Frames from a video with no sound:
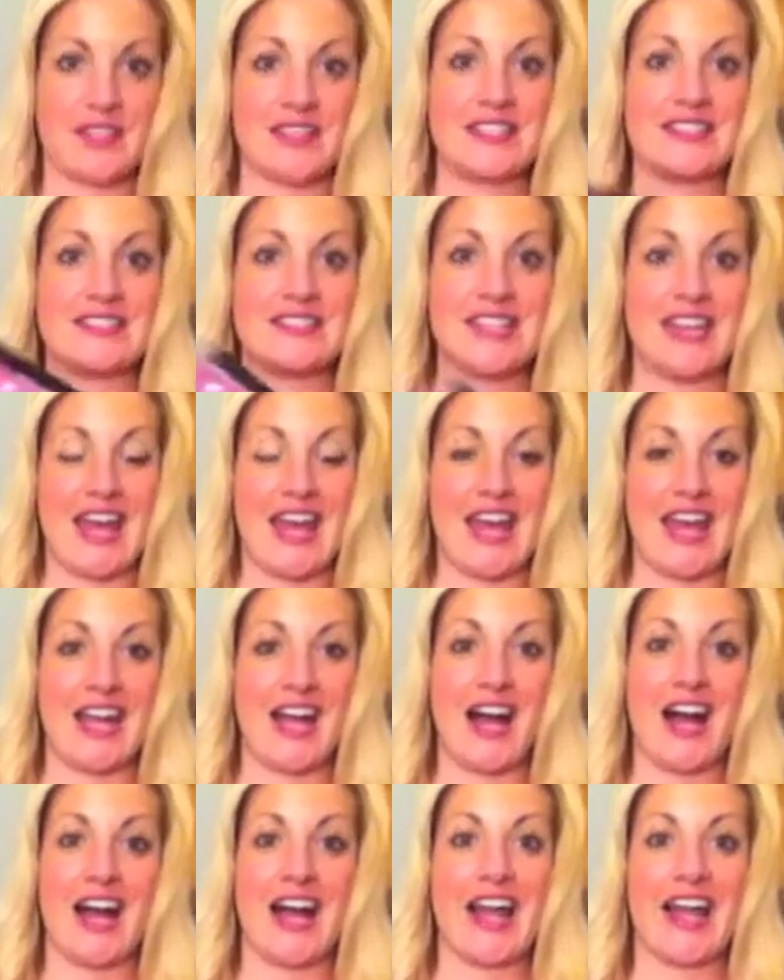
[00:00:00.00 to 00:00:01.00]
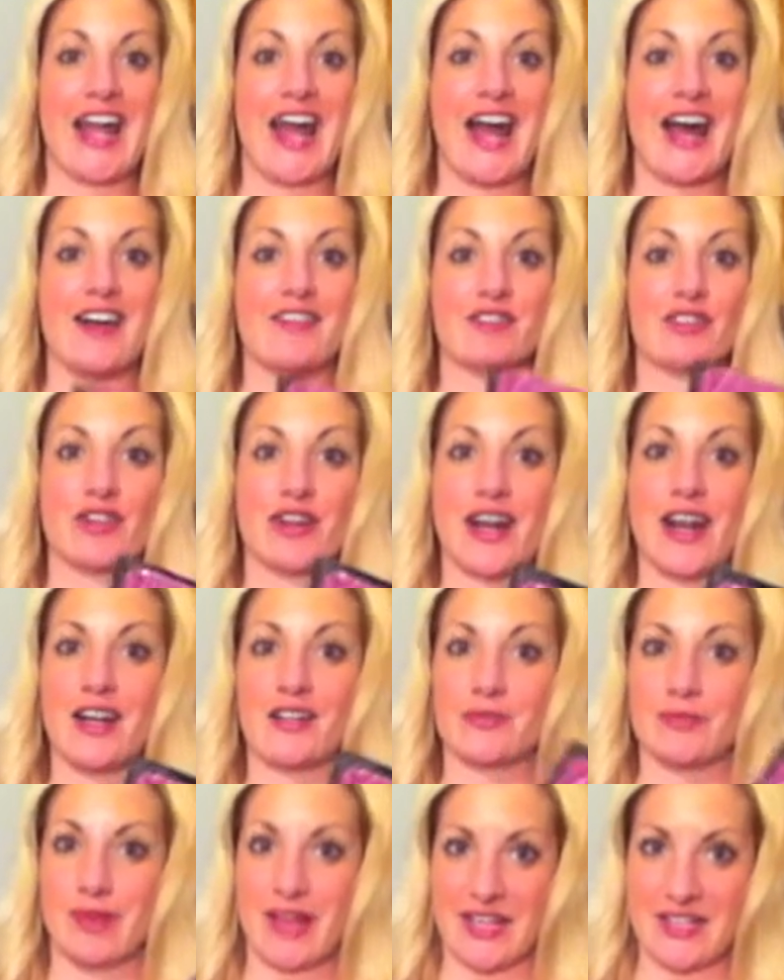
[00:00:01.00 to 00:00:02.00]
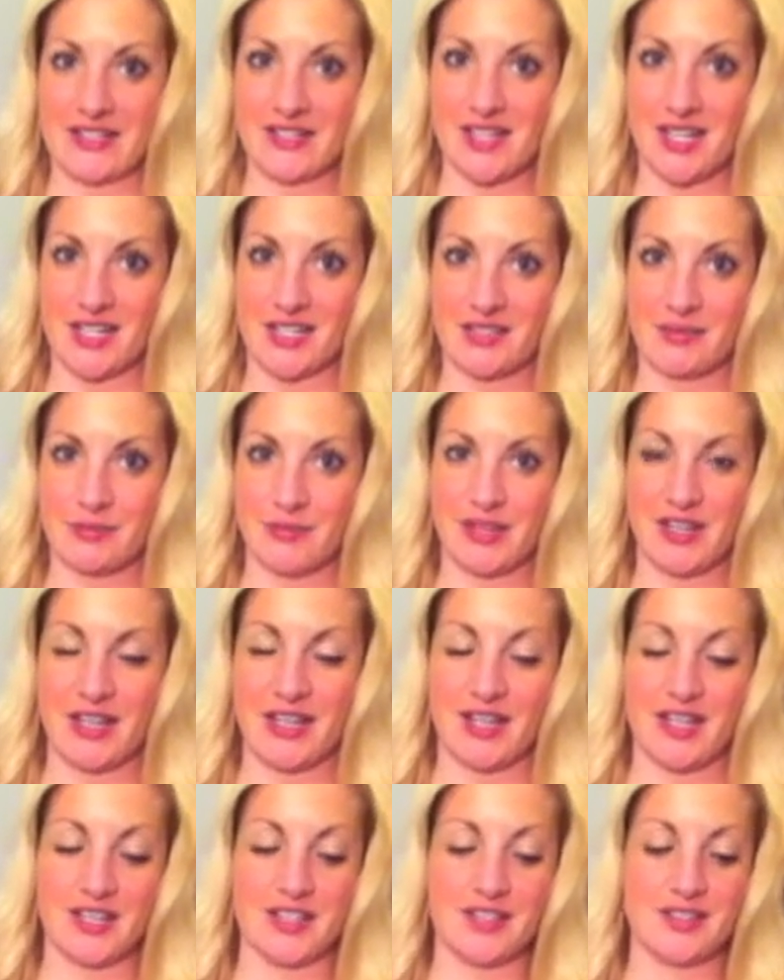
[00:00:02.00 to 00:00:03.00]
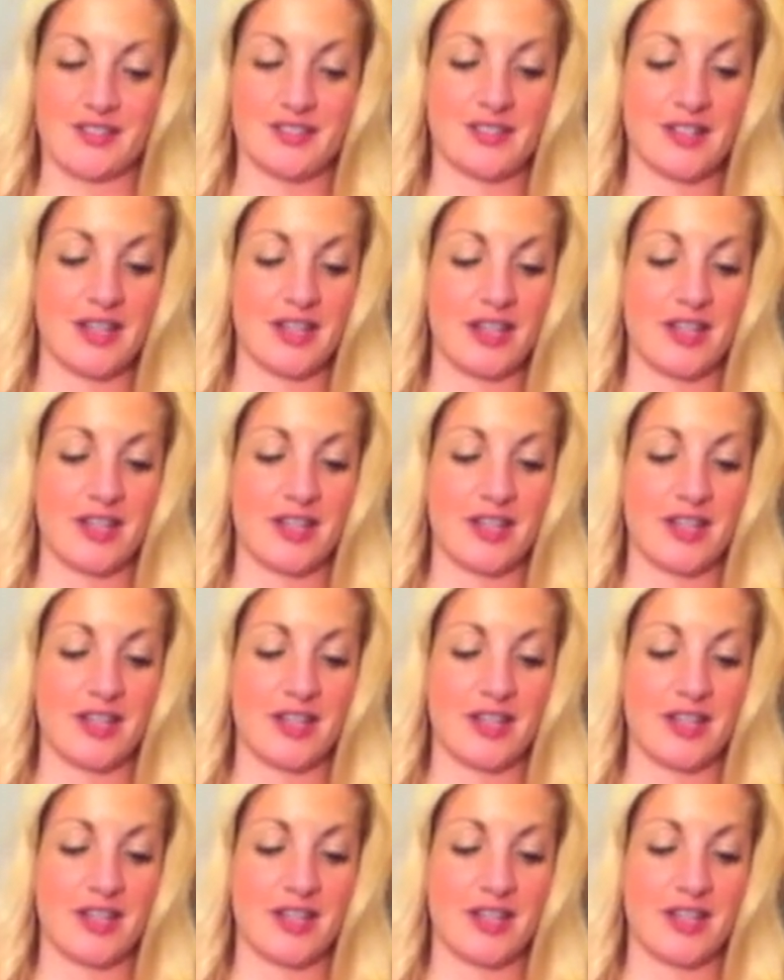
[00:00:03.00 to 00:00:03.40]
Today I have ground bison because